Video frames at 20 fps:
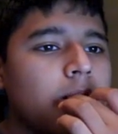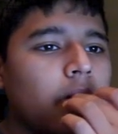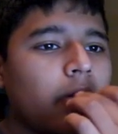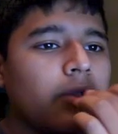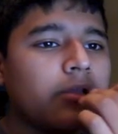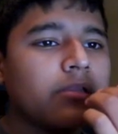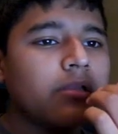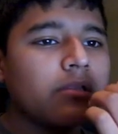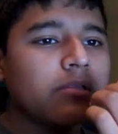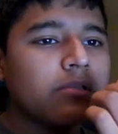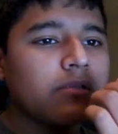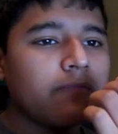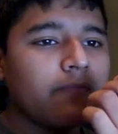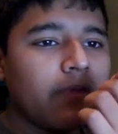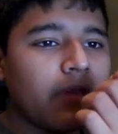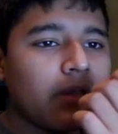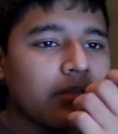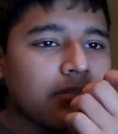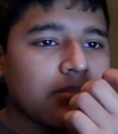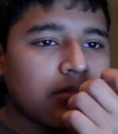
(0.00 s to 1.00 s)
Quick styles and
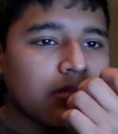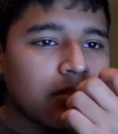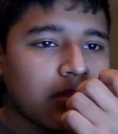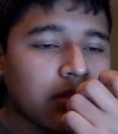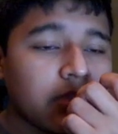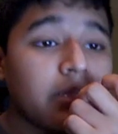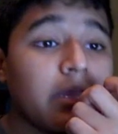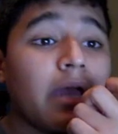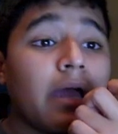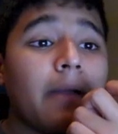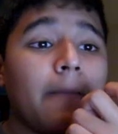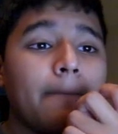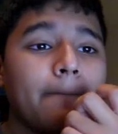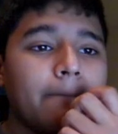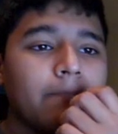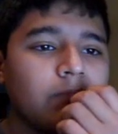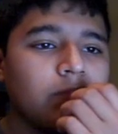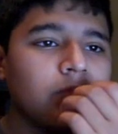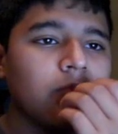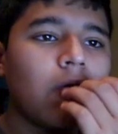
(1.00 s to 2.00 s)
effects. Yeah,
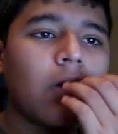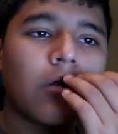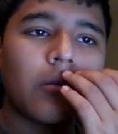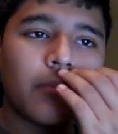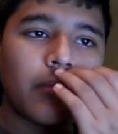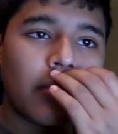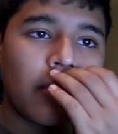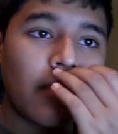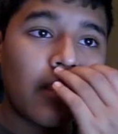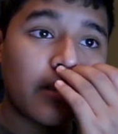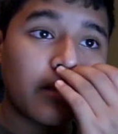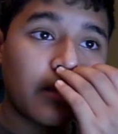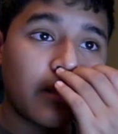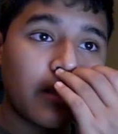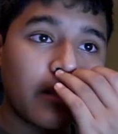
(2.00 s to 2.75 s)
sorry about that,